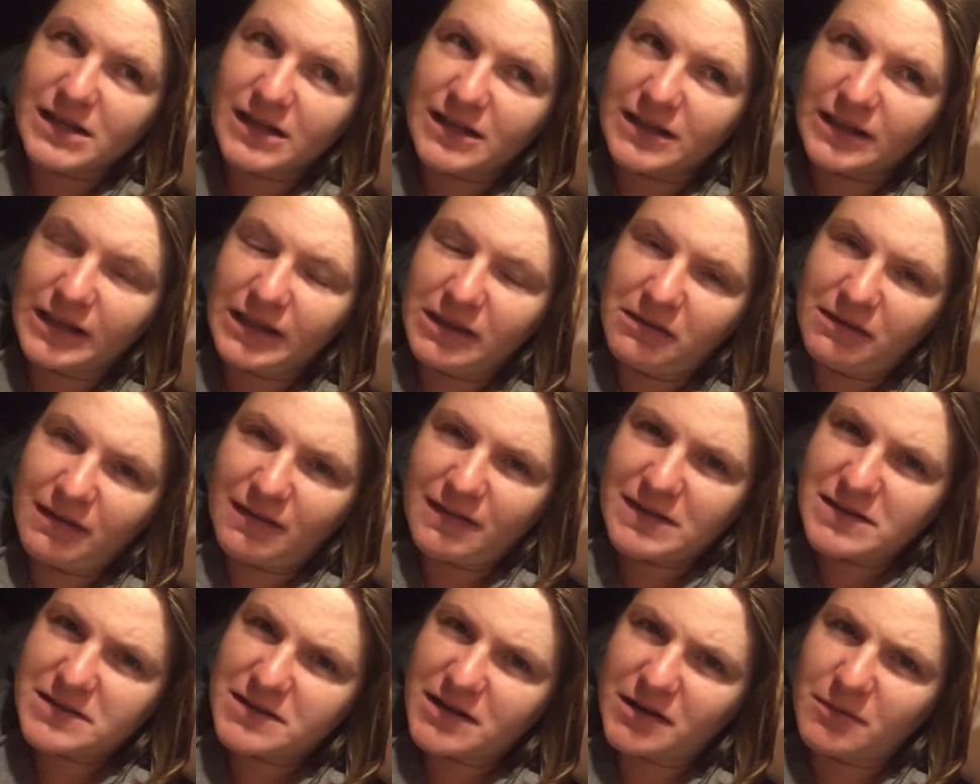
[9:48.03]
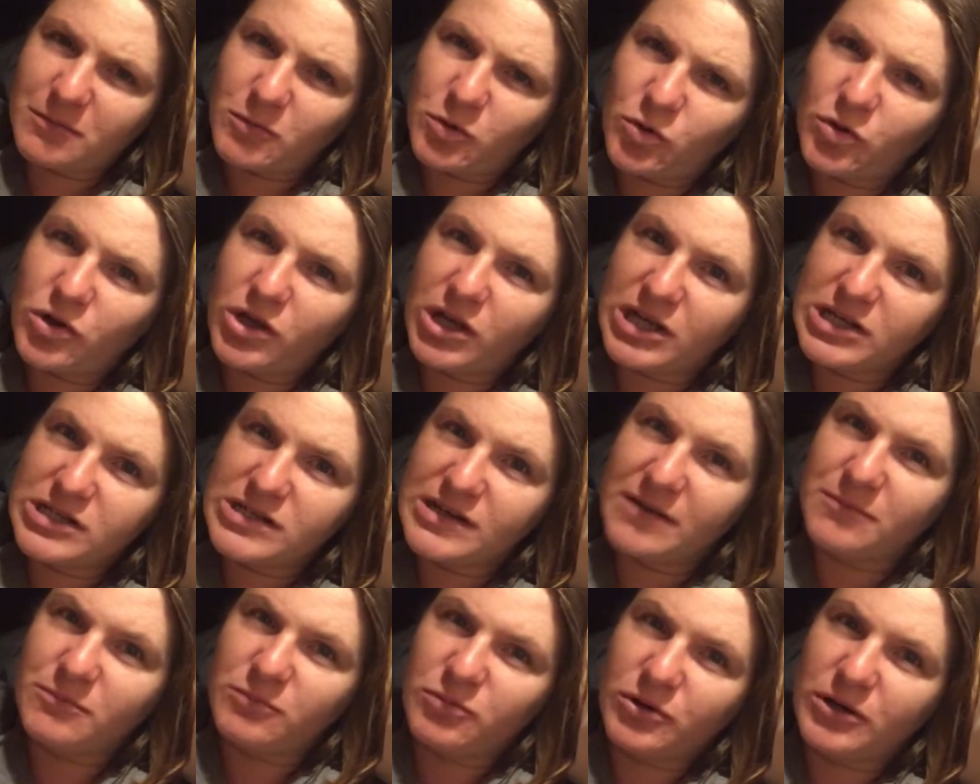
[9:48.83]
And then you get these kind of more
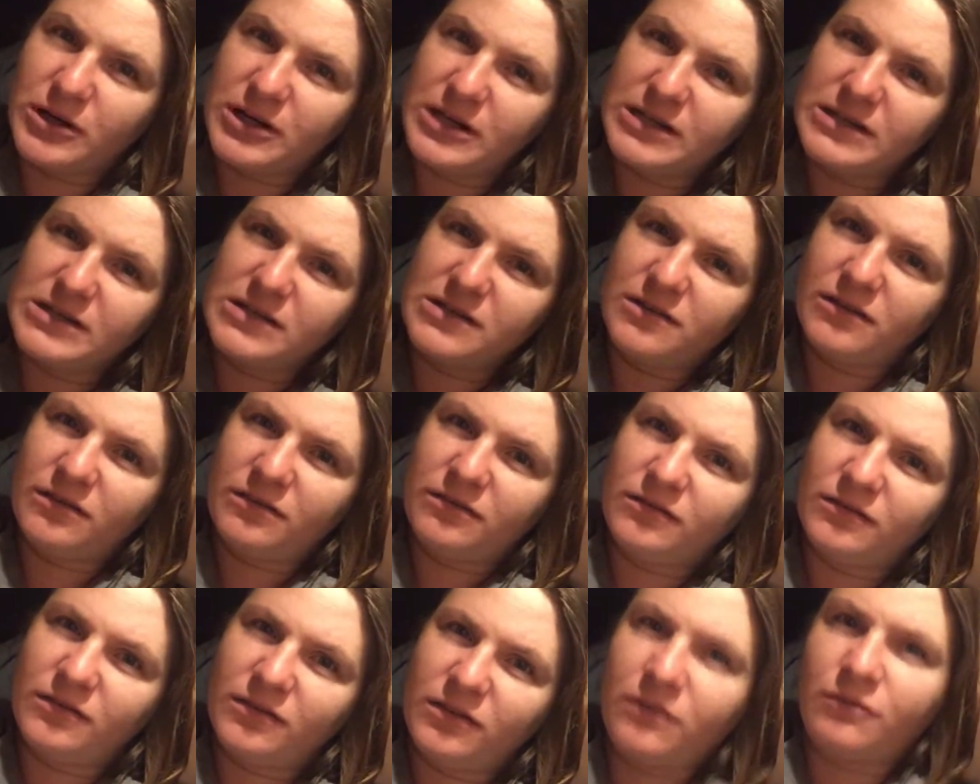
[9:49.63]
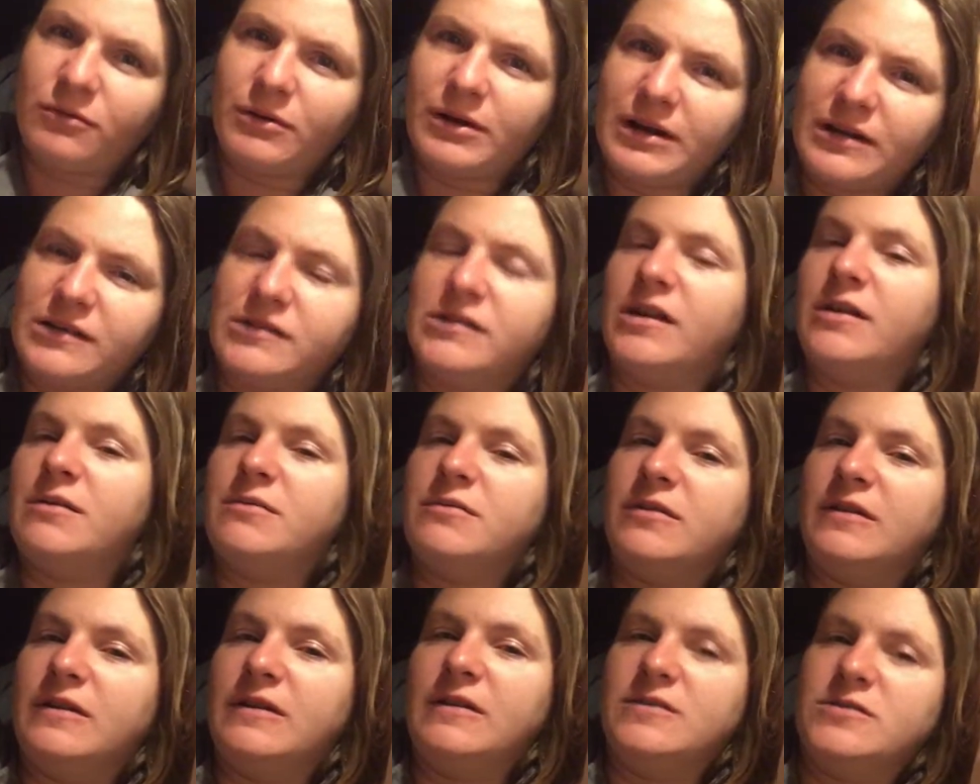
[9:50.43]
contemporary thriller
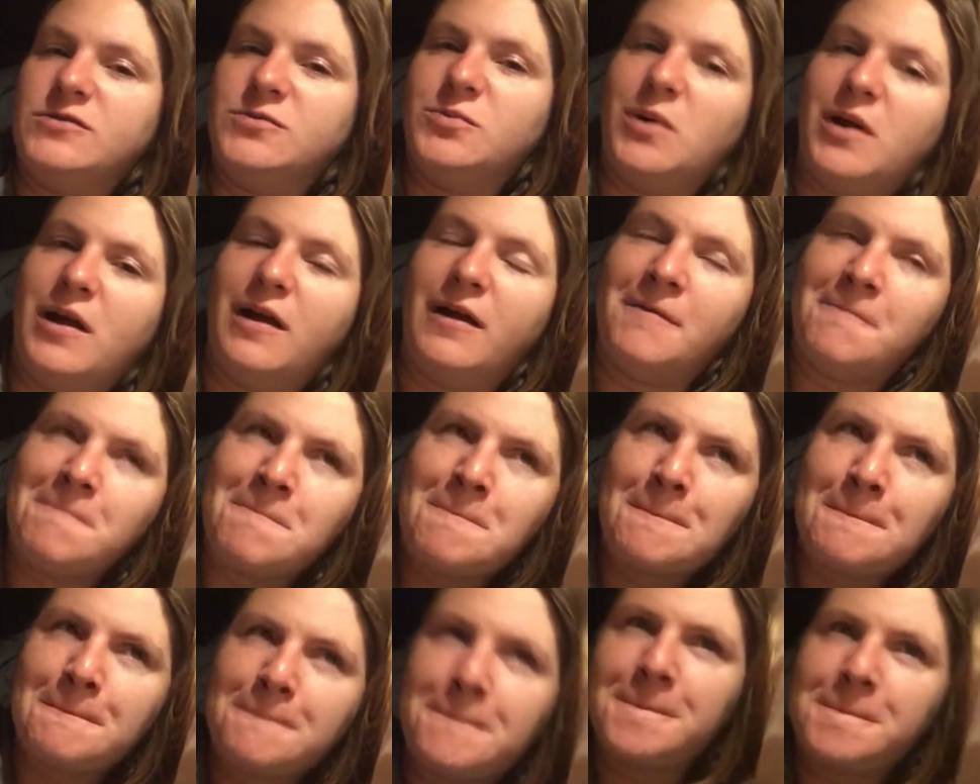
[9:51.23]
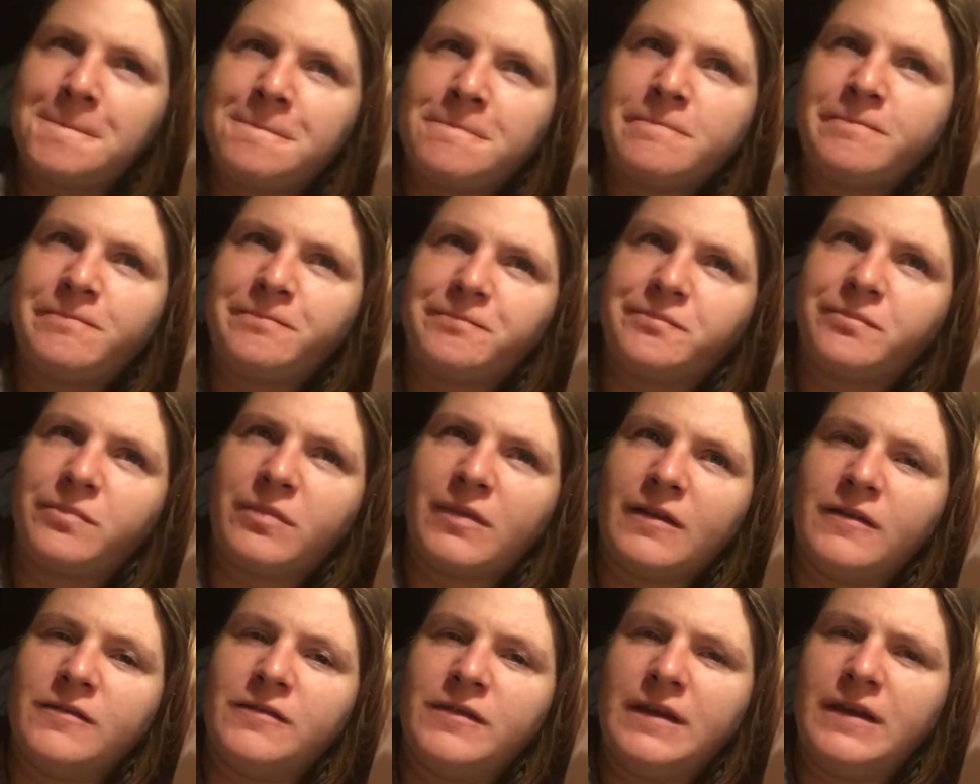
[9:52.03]
type things where
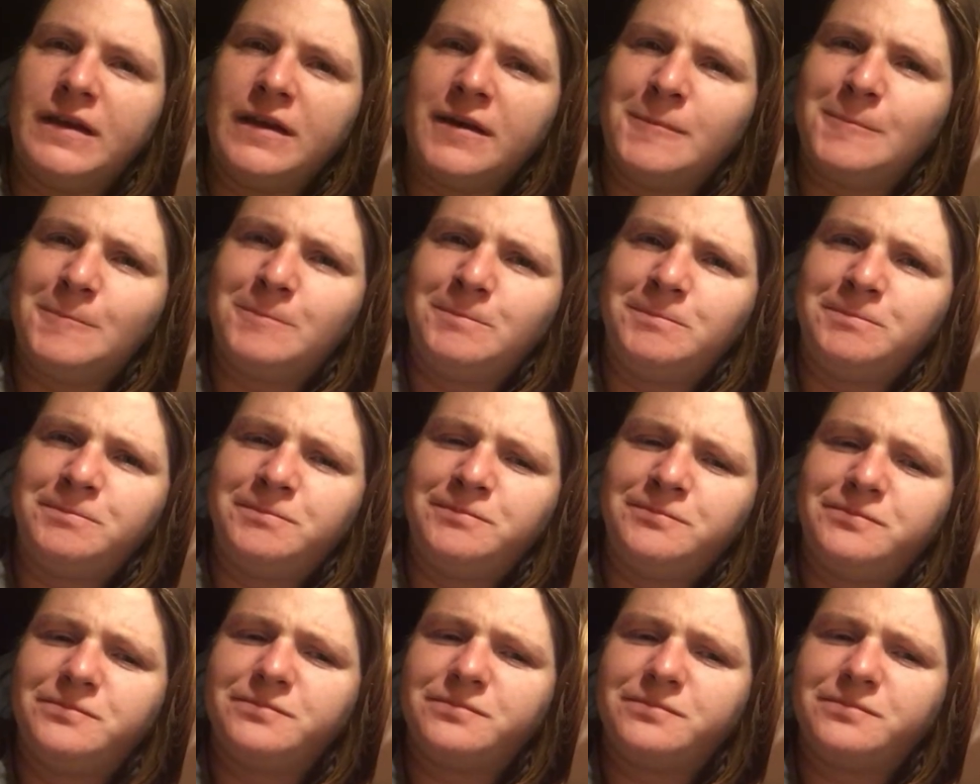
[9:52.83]
the um